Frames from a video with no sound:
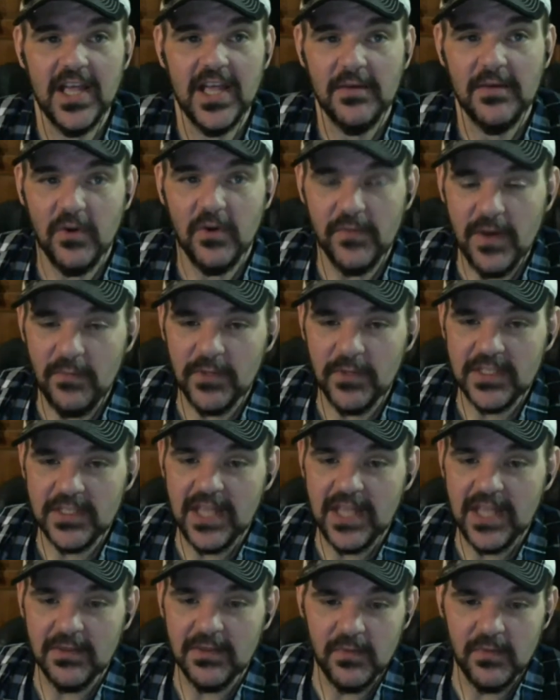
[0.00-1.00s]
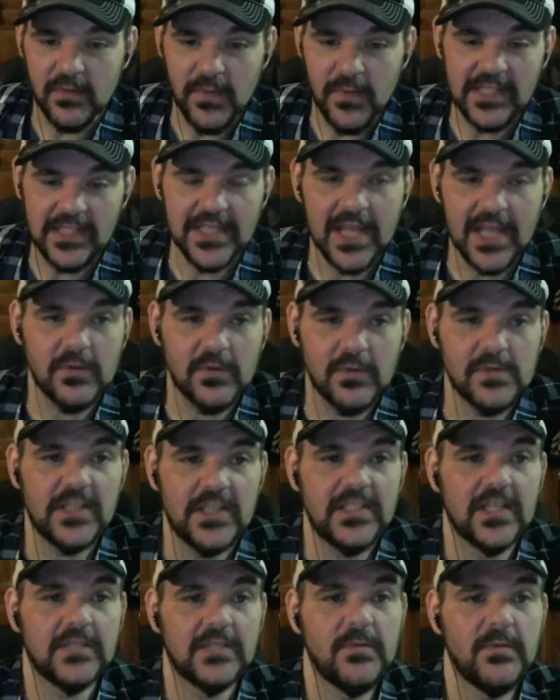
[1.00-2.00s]
November 10th. May 10th was my
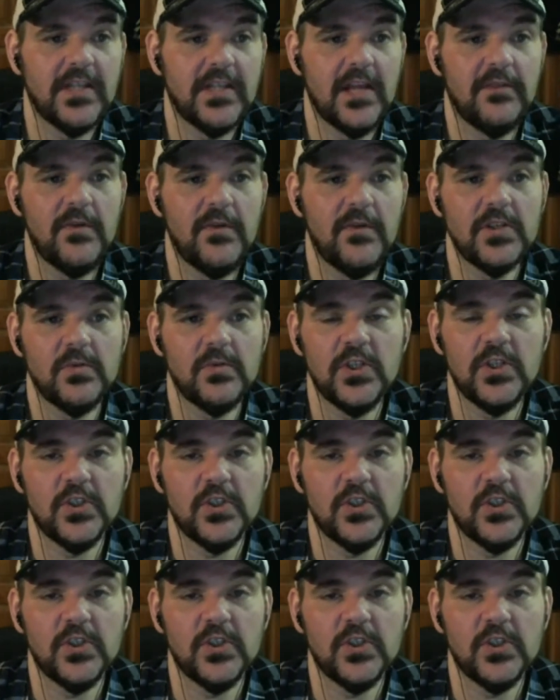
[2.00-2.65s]
6-month anniversary.